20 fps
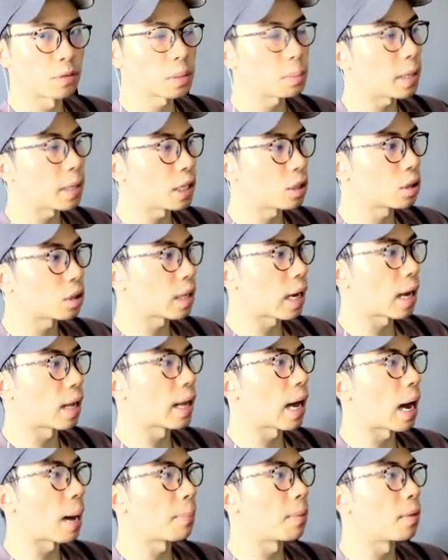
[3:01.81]
speech that
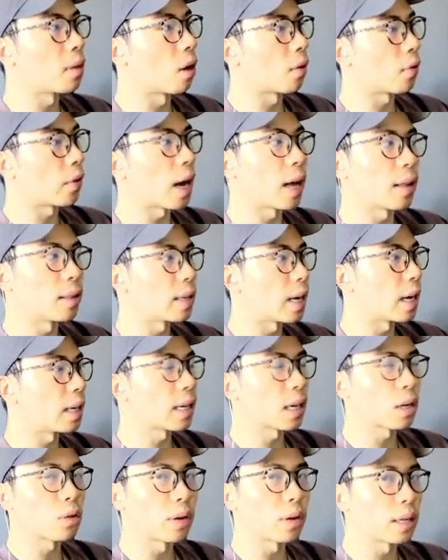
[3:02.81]
happened on that day
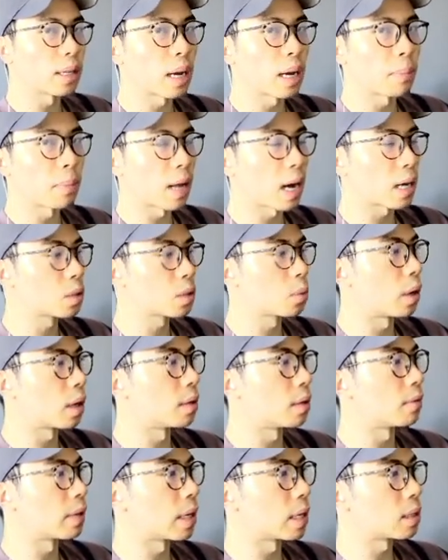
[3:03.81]
that created that Black Swan
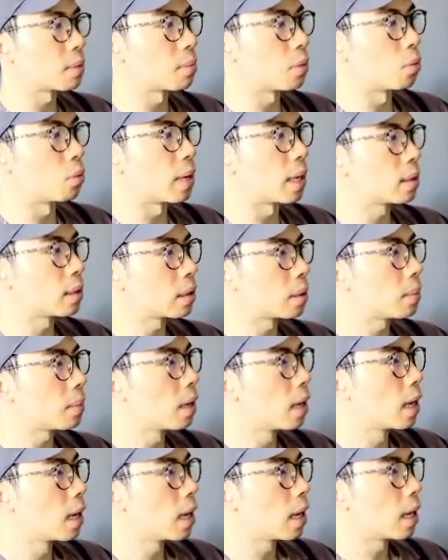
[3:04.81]
events momentum.
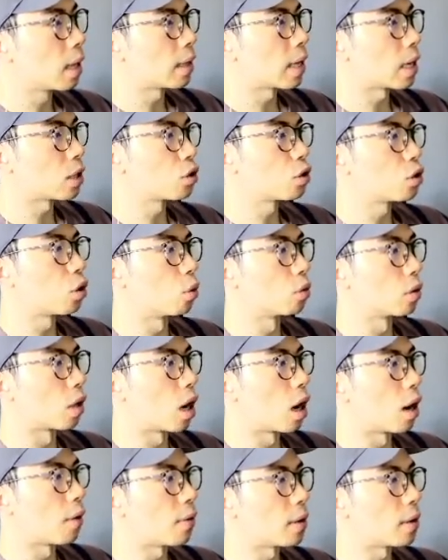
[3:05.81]
That sold off